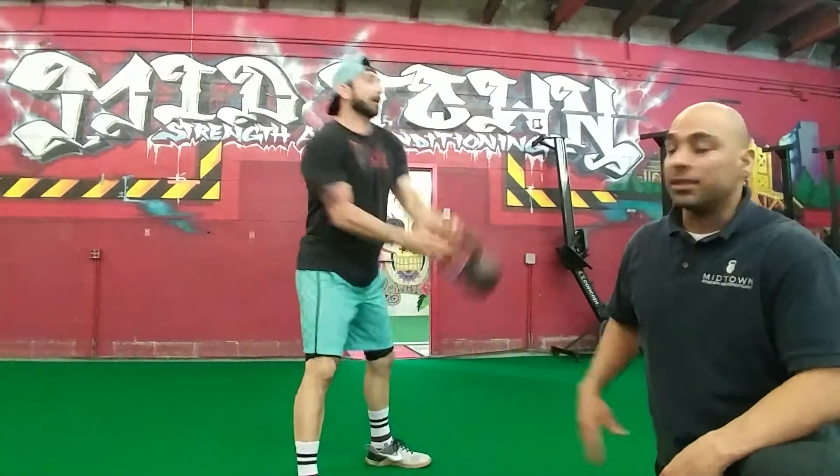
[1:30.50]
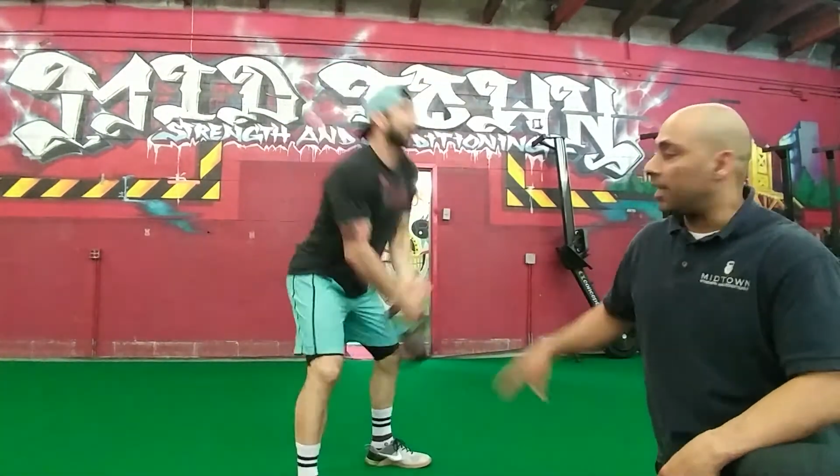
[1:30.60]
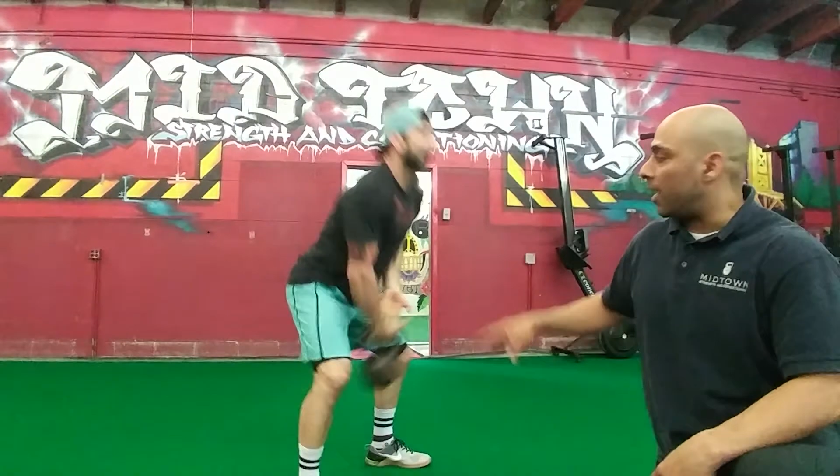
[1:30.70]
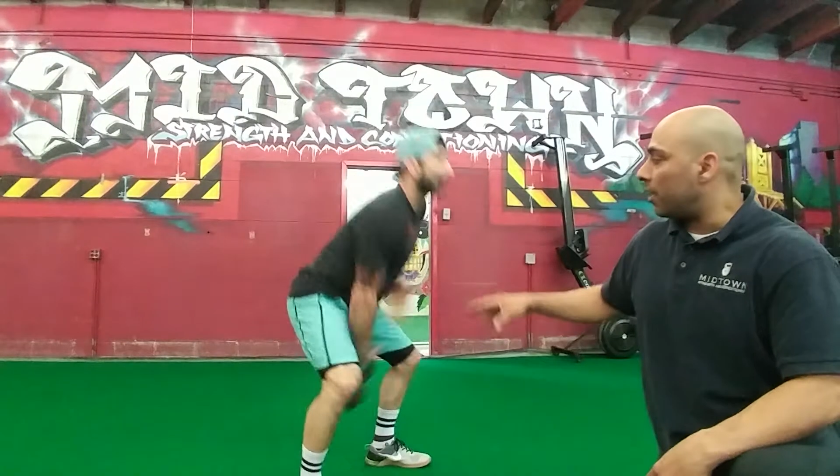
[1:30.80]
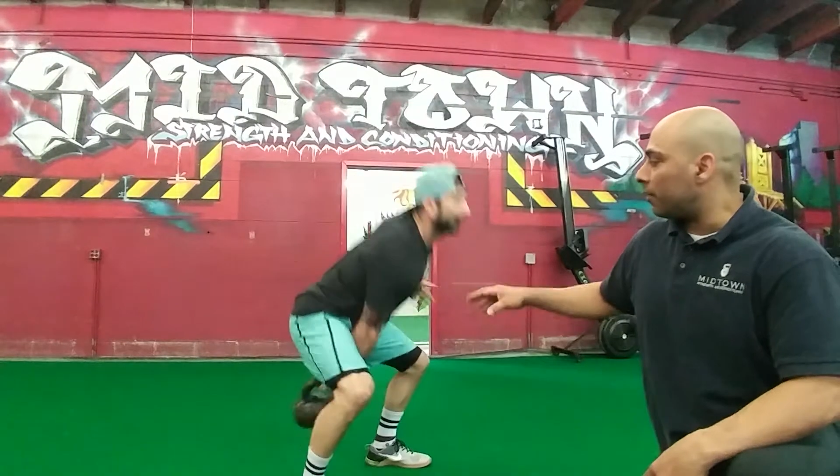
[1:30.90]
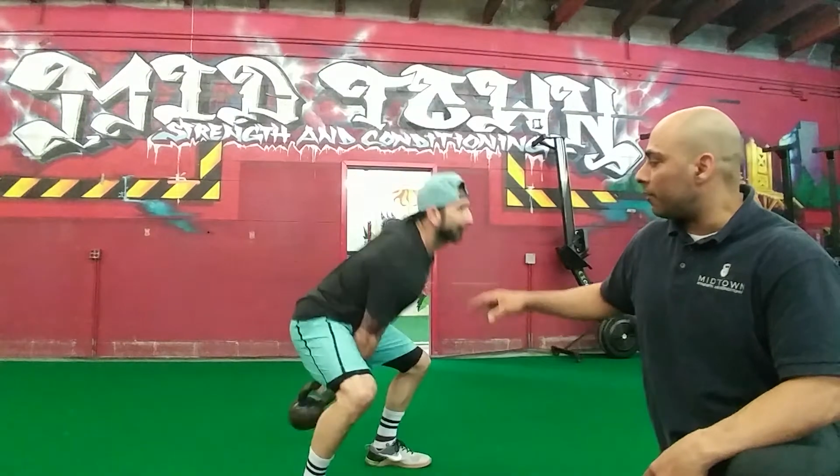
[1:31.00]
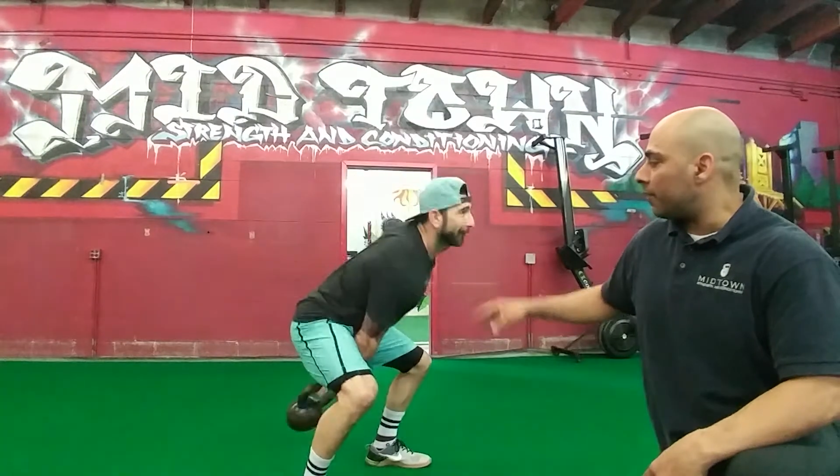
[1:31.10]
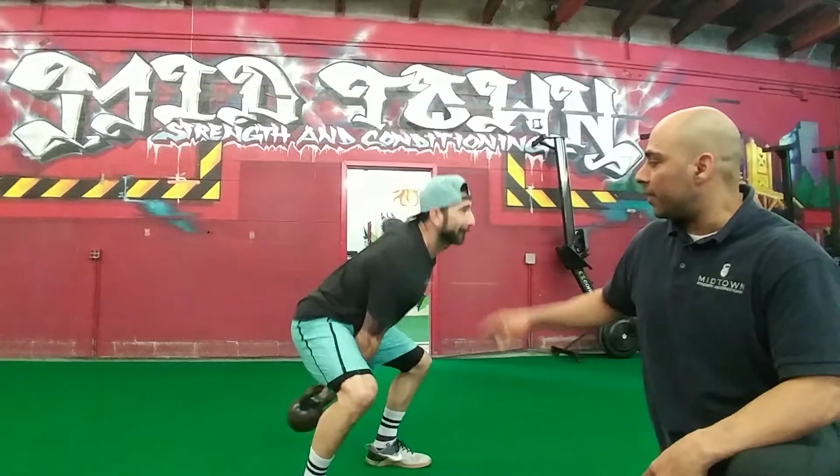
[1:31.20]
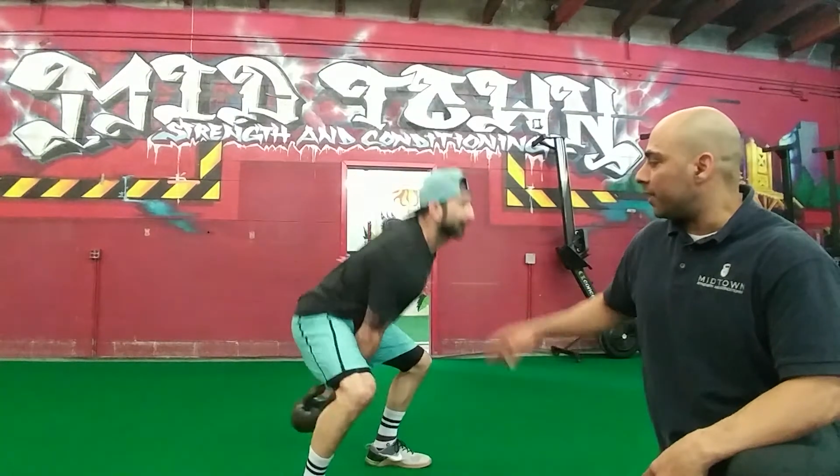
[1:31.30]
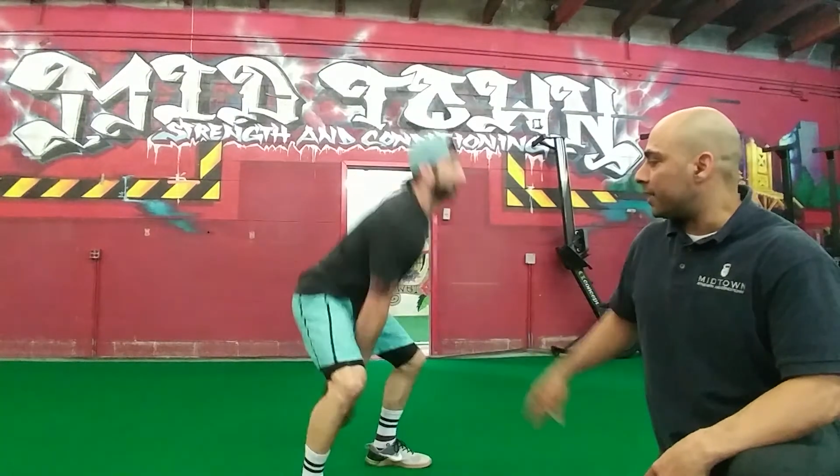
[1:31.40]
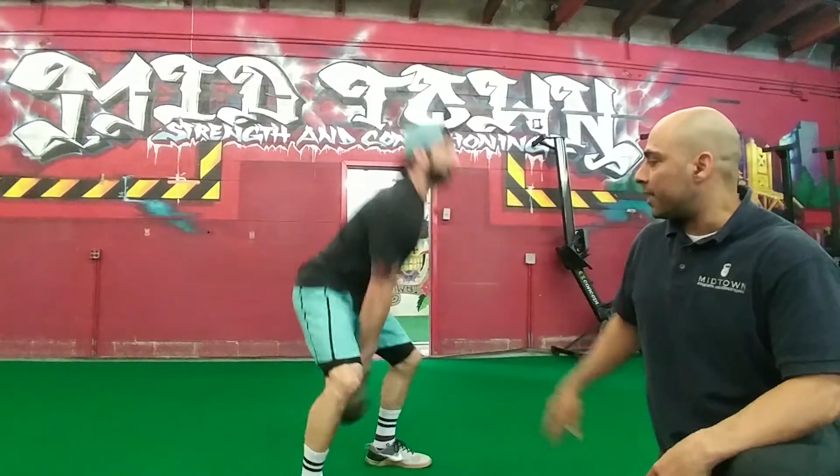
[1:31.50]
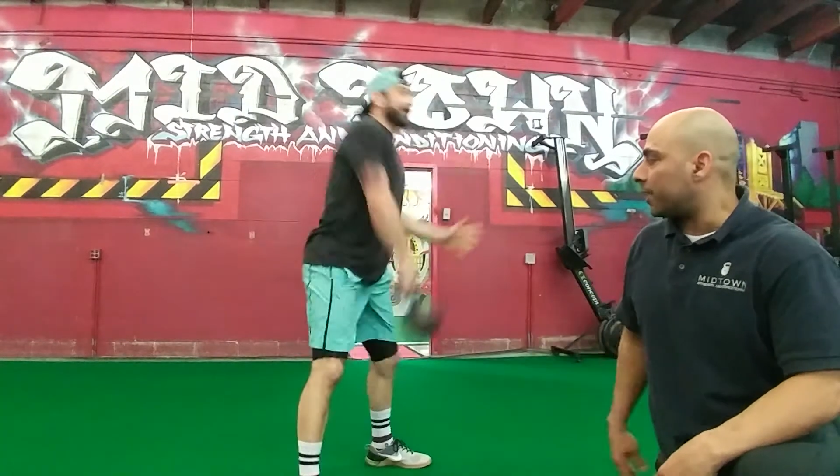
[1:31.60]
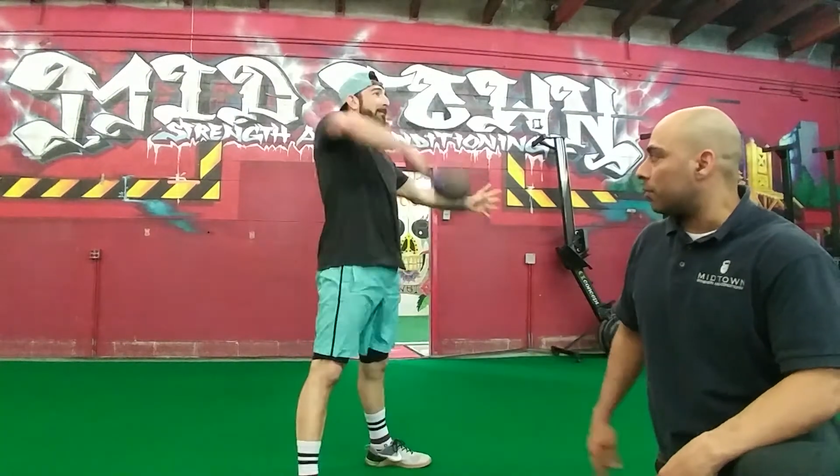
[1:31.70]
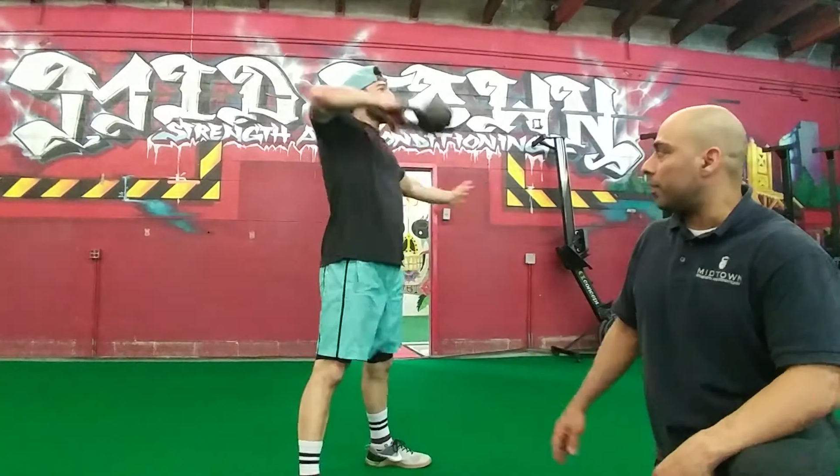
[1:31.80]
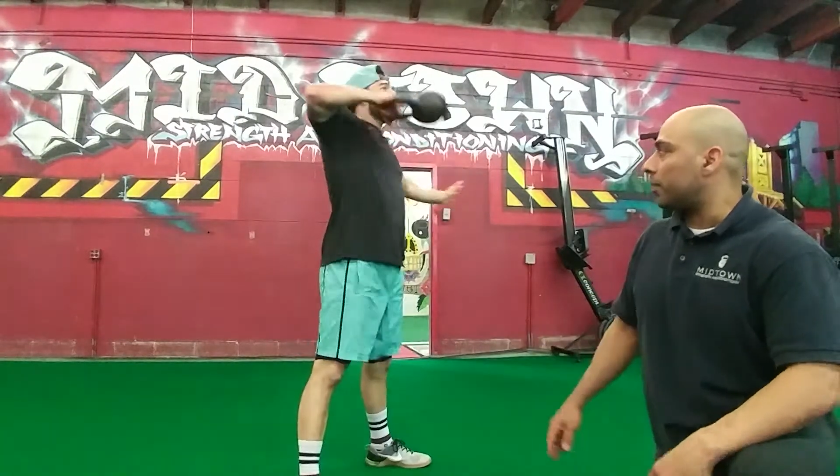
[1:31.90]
to elevate that kettlebell.